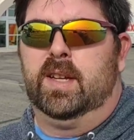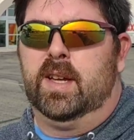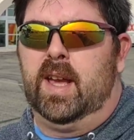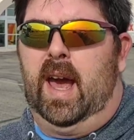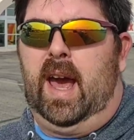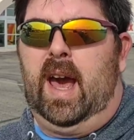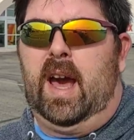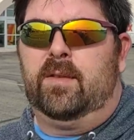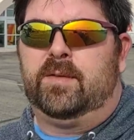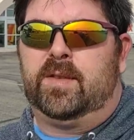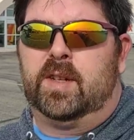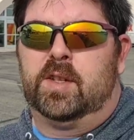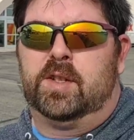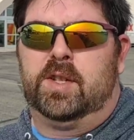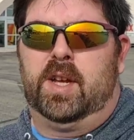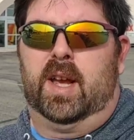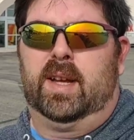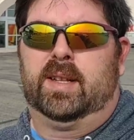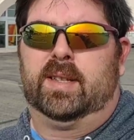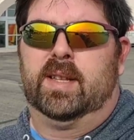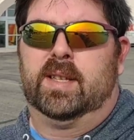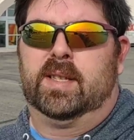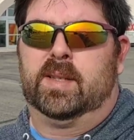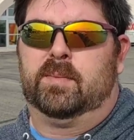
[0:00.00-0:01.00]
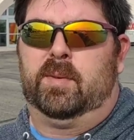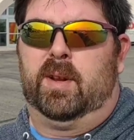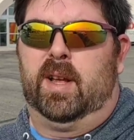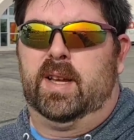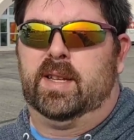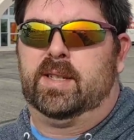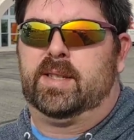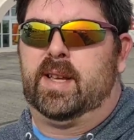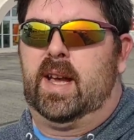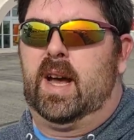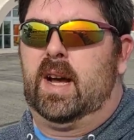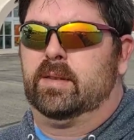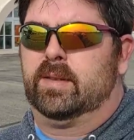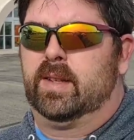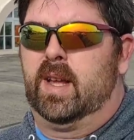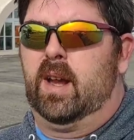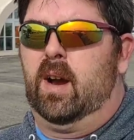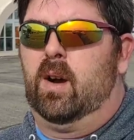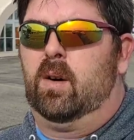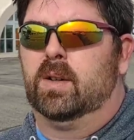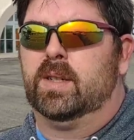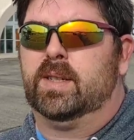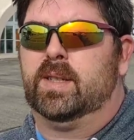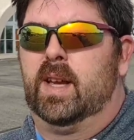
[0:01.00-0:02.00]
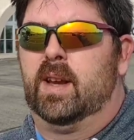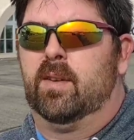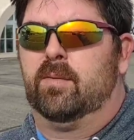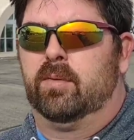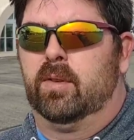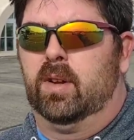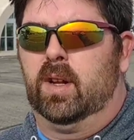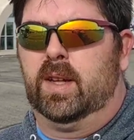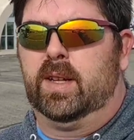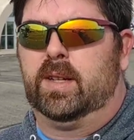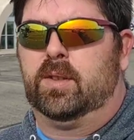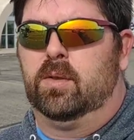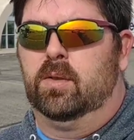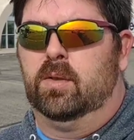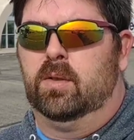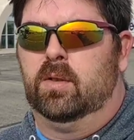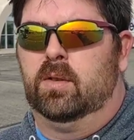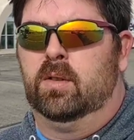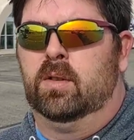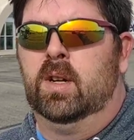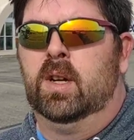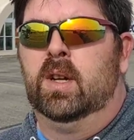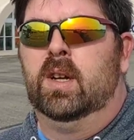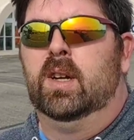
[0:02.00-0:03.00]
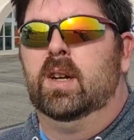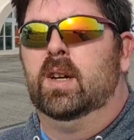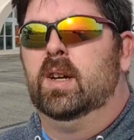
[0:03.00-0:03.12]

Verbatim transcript: you have to check this place out. They always have really cool